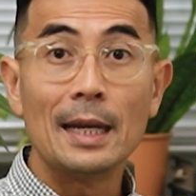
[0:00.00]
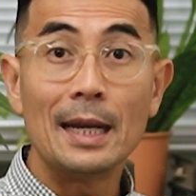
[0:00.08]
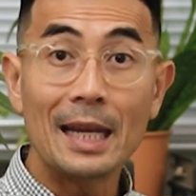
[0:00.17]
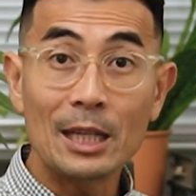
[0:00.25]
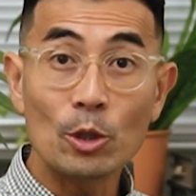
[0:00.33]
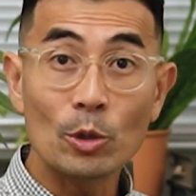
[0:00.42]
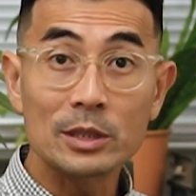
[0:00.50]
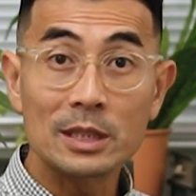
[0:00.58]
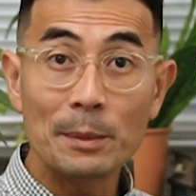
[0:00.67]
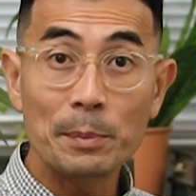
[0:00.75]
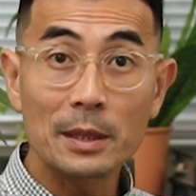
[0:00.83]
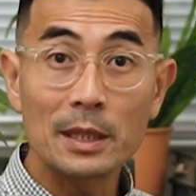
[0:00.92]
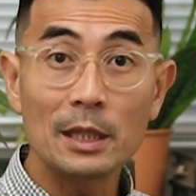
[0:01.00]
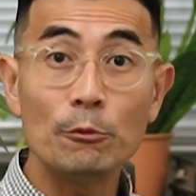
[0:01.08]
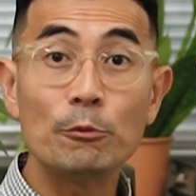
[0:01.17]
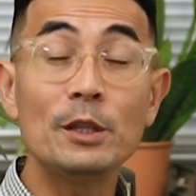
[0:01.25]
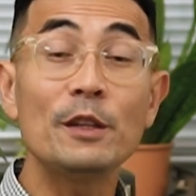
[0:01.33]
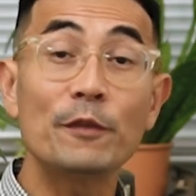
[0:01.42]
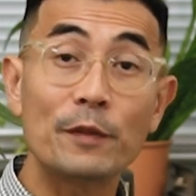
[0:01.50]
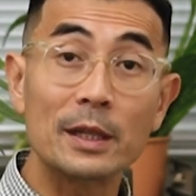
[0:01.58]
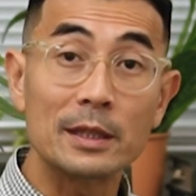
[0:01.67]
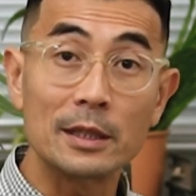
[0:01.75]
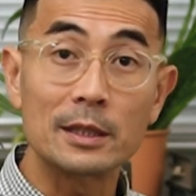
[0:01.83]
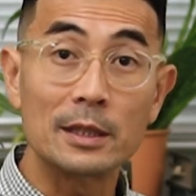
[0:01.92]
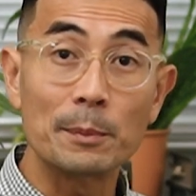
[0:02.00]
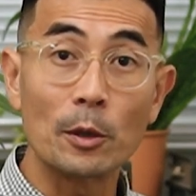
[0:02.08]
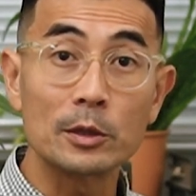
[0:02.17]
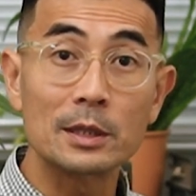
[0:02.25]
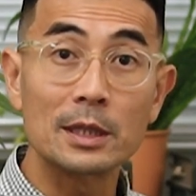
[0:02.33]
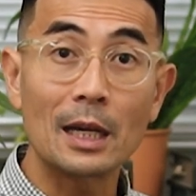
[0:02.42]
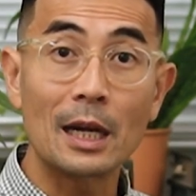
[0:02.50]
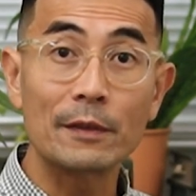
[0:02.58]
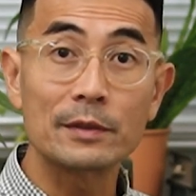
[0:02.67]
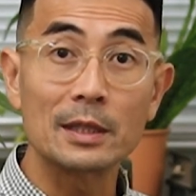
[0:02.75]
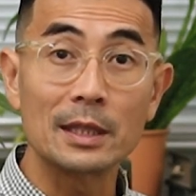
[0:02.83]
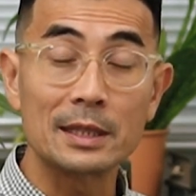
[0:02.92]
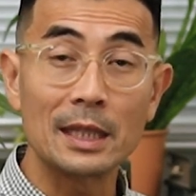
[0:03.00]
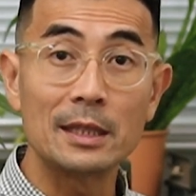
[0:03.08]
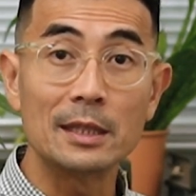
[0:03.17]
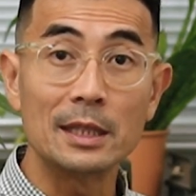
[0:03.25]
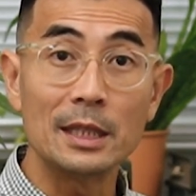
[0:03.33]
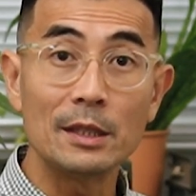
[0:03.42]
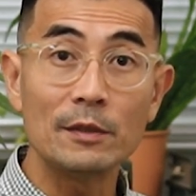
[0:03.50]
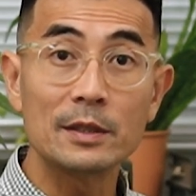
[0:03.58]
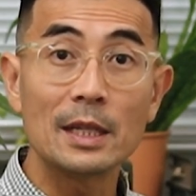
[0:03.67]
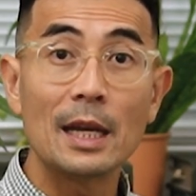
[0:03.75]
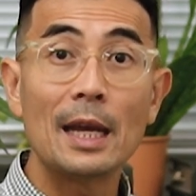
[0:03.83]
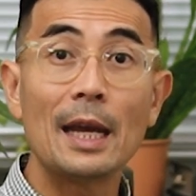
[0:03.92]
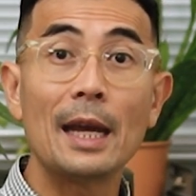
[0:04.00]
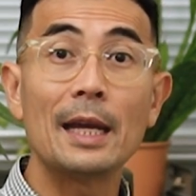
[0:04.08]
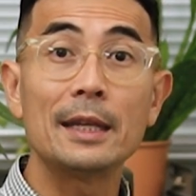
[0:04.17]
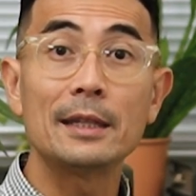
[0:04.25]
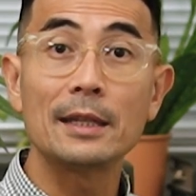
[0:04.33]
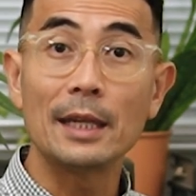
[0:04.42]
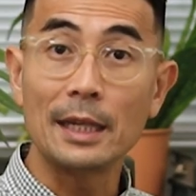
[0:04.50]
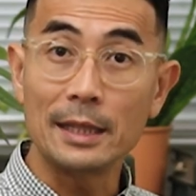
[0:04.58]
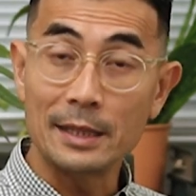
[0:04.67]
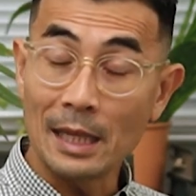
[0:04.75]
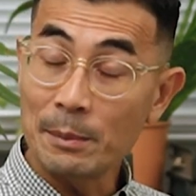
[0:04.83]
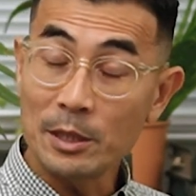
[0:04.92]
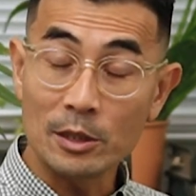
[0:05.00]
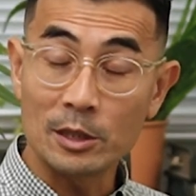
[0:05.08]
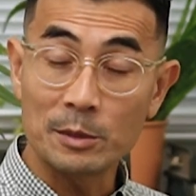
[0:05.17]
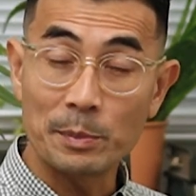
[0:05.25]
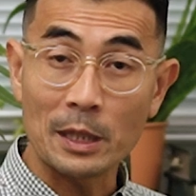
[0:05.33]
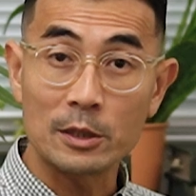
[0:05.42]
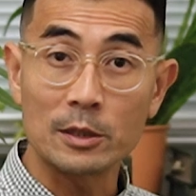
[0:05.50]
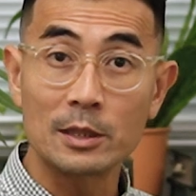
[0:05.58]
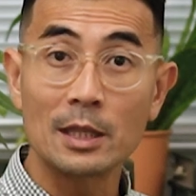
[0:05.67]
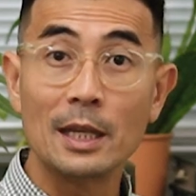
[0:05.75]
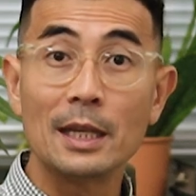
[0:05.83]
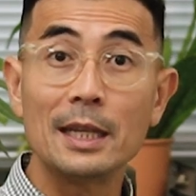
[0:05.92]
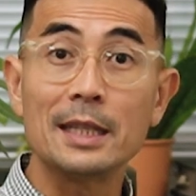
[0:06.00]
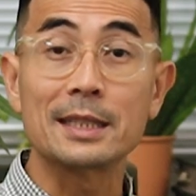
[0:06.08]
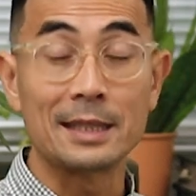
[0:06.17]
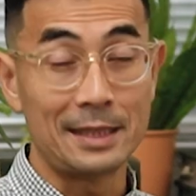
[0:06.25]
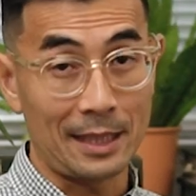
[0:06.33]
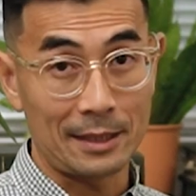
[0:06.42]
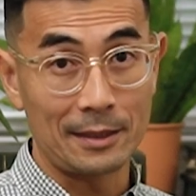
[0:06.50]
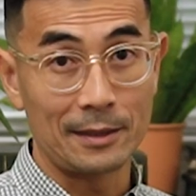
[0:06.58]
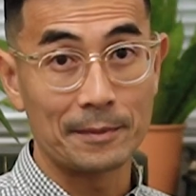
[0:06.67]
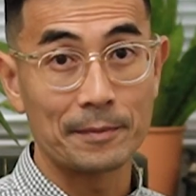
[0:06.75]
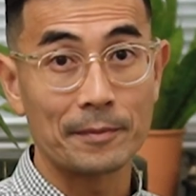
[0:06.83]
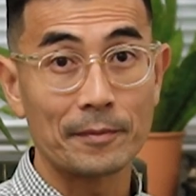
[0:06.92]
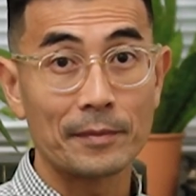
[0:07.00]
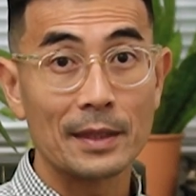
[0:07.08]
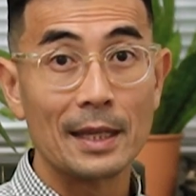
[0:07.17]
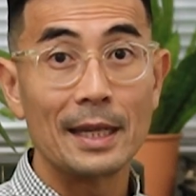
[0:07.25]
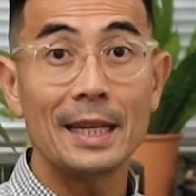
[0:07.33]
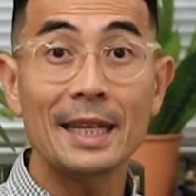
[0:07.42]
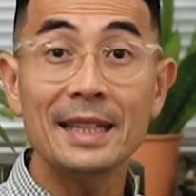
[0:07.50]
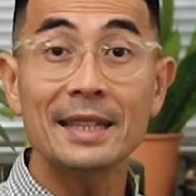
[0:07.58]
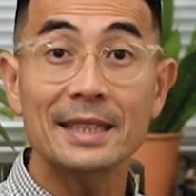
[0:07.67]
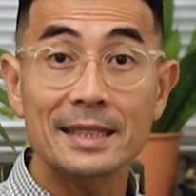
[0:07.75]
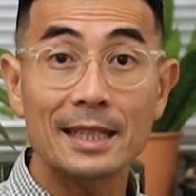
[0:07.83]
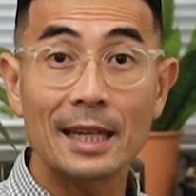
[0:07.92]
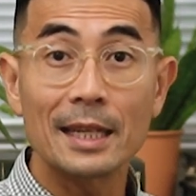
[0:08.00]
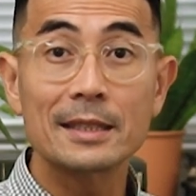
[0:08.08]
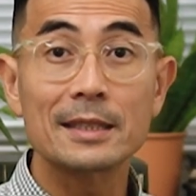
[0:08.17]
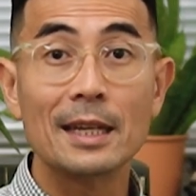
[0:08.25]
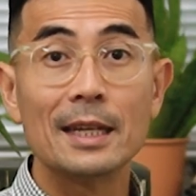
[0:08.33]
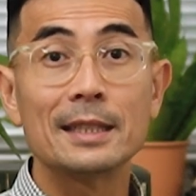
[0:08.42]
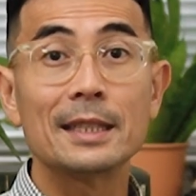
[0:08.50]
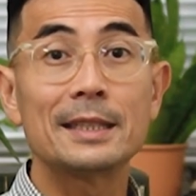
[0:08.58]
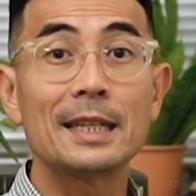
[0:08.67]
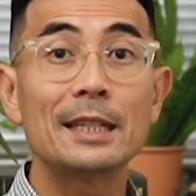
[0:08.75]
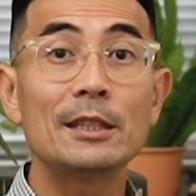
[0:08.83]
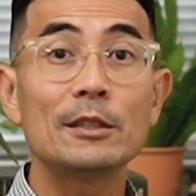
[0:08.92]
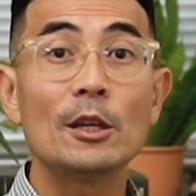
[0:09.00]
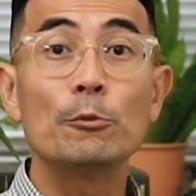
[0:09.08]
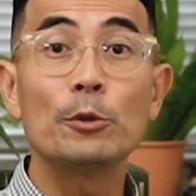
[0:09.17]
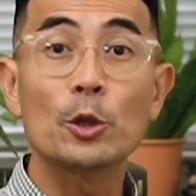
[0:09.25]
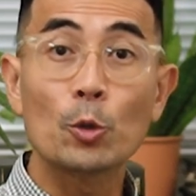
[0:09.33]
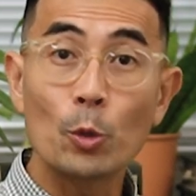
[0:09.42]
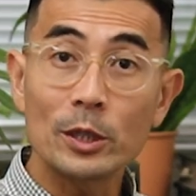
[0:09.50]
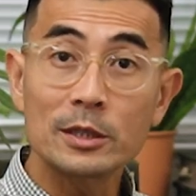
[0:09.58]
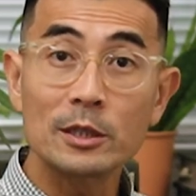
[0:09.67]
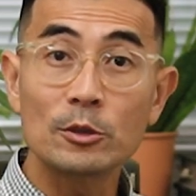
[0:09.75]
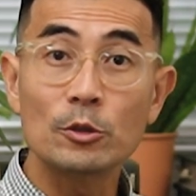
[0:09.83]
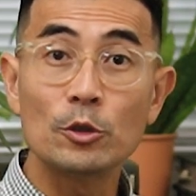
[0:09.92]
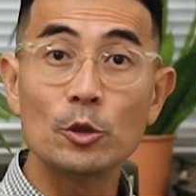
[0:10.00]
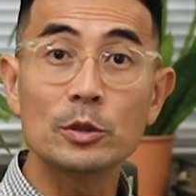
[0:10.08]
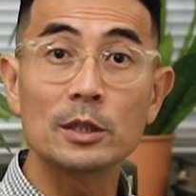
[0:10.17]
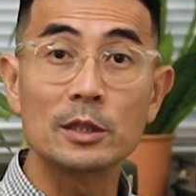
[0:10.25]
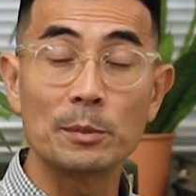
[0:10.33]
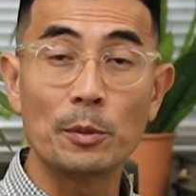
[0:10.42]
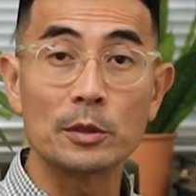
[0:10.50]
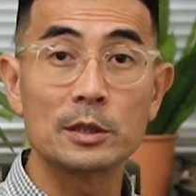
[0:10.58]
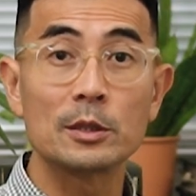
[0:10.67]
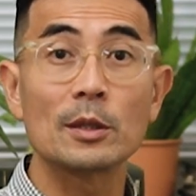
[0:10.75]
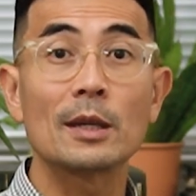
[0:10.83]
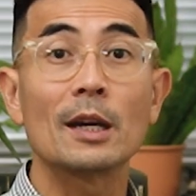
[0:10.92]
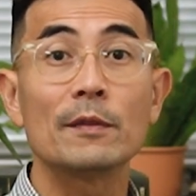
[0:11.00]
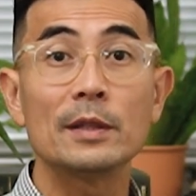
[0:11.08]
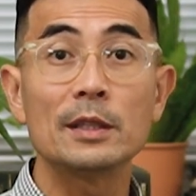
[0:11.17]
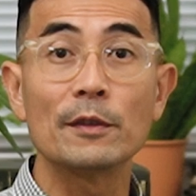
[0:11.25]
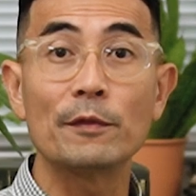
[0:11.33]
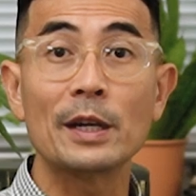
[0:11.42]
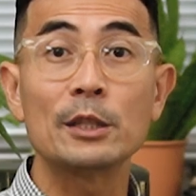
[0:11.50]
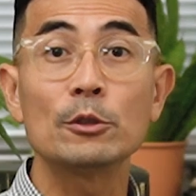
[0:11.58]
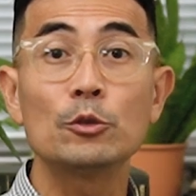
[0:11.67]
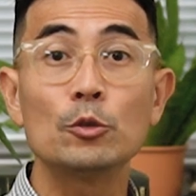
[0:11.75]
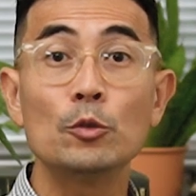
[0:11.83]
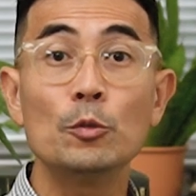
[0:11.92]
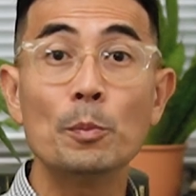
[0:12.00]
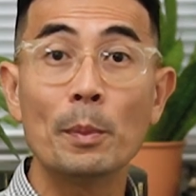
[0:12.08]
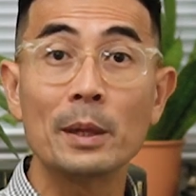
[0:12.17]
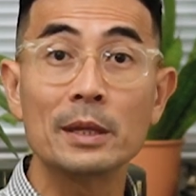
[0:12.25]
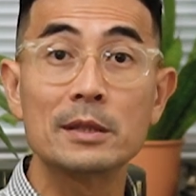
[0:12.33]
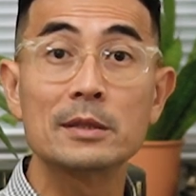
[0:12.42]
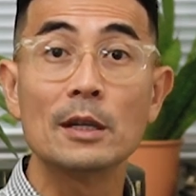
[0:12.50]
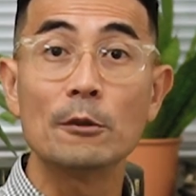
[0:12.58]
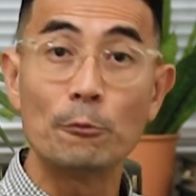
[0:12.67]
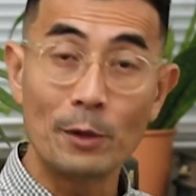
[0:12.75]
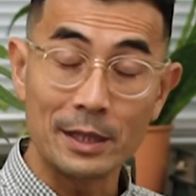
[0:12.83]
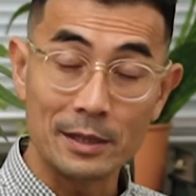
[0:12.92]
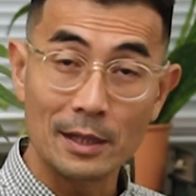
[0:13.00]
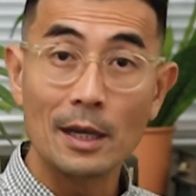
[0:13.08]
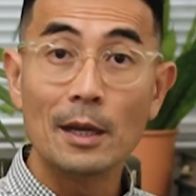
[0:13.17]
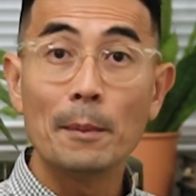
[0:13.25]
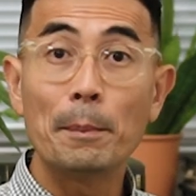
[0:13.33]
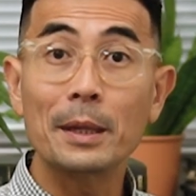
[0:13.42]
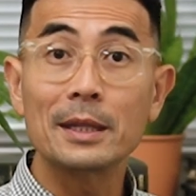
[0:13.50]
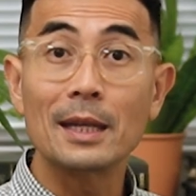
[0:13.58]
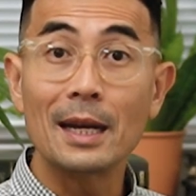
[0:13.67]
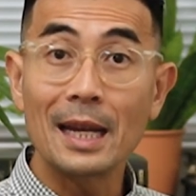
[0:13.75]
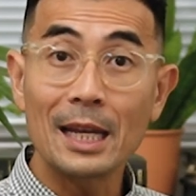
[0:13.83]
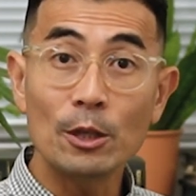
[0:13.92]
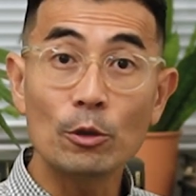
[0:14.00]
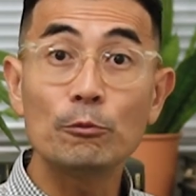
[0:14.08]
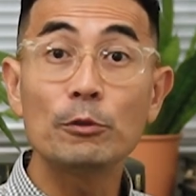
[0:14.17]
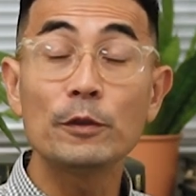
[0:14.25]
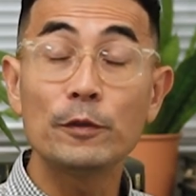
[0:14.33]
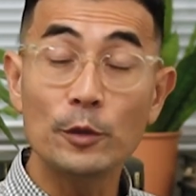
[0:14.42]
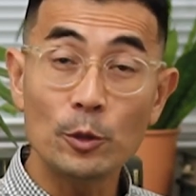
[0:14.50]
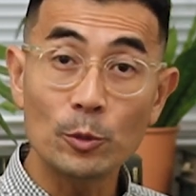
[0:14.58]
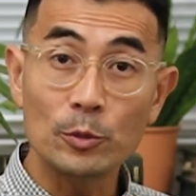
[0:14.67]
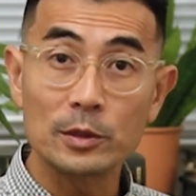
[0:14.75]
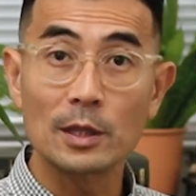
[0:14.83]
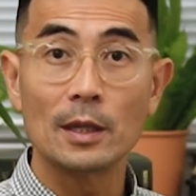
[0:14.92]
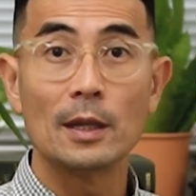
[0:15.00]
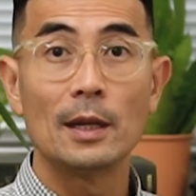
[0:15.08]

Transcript: Landlords typically refund the deposit after a tenant leaves and a damage inspection is conducted. In this case, the tenant requested to use her deposit to cover the final 2 months' rent, but the landlord refused.